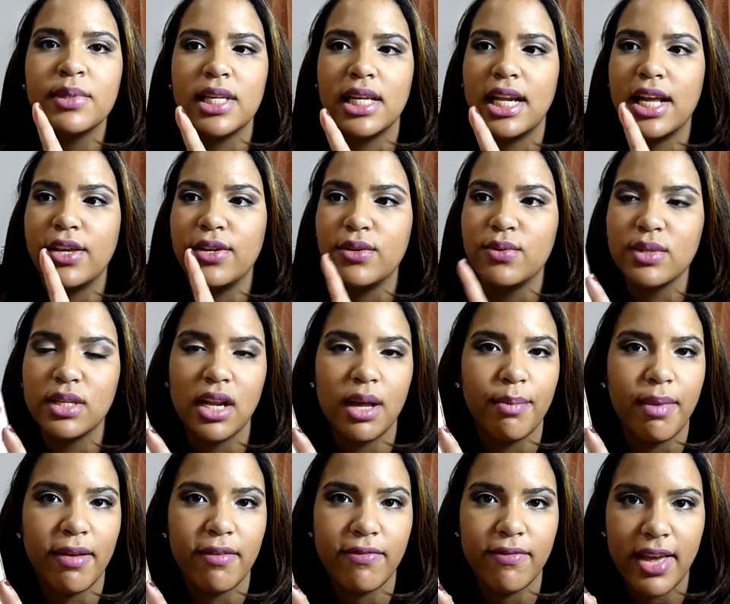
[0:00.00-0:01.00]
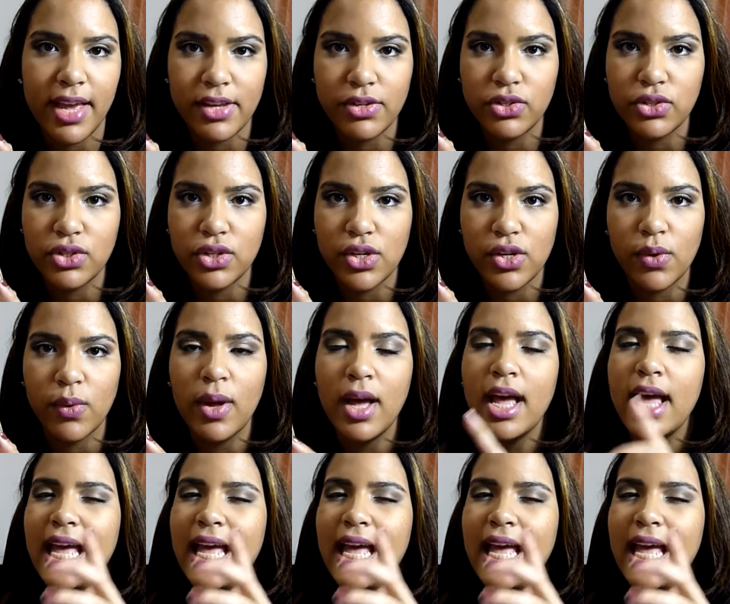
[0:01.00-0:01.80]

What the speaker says: and I use it on my face too.